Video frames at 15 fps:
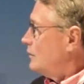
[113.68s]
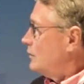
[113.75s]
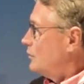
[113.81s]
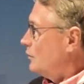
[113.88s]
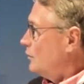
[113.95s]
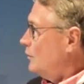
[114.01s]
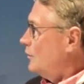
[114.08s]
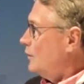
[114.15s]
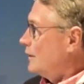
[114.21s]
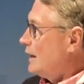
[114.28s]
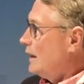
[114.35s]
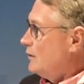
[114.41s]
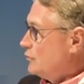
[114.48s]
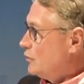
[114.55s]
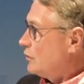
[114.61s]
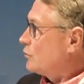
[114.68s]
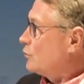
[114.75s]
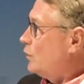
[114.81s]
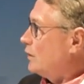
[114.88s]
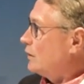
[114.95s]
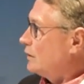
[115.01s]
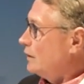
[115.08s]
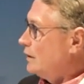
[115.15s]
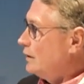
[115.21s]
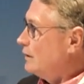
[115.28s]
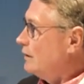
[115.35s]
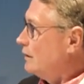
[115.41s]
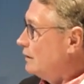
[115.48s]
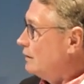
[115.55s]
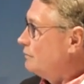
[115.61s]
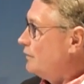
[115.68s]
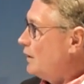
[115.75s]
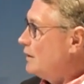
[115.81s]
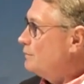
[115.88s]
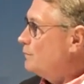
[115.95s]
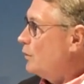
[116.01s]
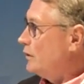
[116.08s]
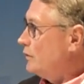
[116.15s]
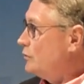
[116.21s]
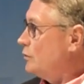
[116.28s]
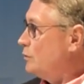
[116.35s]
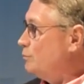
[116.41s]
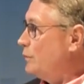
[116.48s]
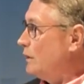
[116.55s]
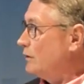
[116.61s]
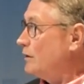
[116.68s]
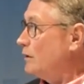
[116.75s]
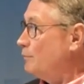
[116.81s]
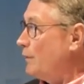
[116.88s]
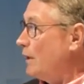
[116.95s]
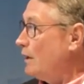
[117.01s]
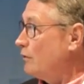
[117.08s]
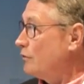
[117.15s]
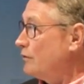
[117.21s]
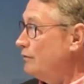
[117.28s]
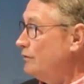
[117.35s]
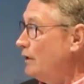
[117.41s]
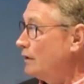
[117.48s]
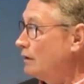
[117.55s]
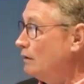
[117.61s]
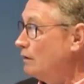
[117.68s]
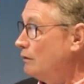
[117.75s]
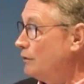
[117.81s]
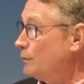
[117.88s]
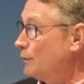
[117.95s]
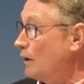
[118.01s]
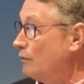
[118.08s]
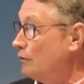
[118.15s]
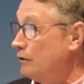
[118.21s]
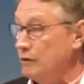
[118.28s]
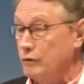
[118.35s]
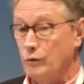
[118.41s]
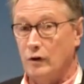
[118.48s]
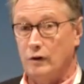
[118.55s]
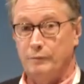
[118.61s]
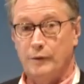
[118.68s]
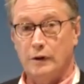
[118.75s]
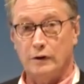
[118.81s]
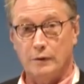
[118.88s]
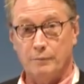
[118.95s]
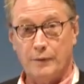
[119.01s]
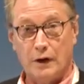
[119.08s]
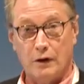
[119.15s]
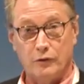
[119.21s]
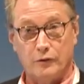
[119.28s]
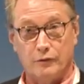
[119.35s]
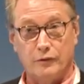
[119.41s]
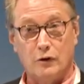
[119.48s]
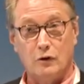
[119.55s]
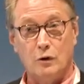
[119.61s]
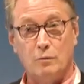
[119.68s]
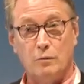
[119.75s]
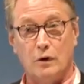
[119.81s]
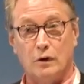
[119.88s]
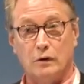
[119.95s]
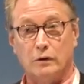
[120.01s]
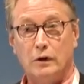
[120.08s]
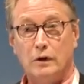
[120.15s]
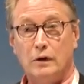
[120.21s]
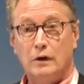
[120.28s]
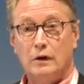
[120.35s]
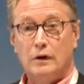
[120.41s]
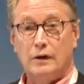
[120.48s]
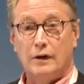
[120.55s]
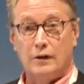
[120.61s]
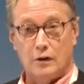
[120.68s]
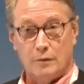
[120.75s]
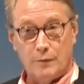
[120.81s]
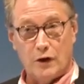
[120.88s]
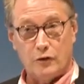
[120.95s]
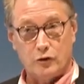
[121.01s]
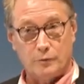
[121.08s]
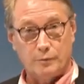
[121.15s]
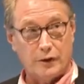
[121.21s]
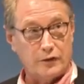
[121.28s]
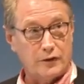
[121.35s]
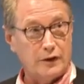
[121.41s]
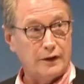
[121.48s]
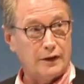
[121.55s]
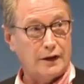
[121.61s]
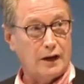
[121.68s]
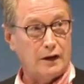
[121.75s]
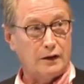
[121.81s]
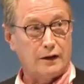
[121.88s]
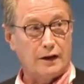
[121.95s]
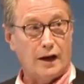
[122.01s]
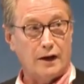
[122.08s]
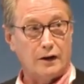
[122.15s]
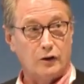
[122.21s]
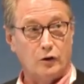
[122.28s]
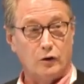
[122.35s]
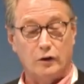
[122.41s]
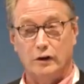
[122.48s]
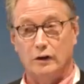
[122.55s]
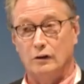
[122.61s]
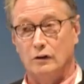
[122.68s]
So again, just quickly, 5.2 billion pounds of nickel and 312 million pounds of cobalt in the measured plus indicated category